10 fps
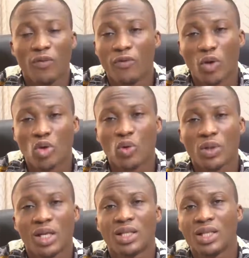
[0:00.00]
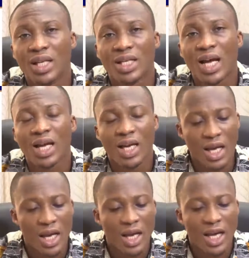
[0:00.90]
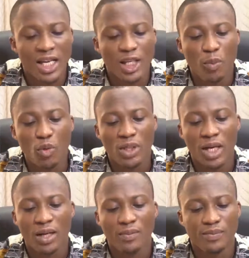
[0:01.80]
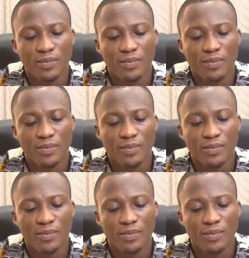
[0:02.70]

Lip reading: We've also looked at data exposure.